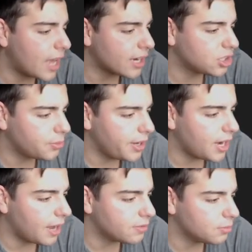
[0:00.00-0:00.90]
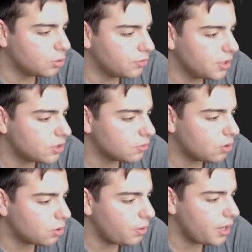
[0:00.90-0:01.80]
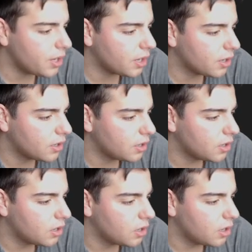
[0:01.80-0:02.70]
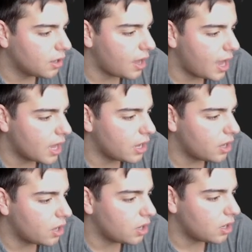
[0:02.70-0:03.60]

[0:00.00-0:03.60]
Actually, wait, I have to move this real quick. Uh,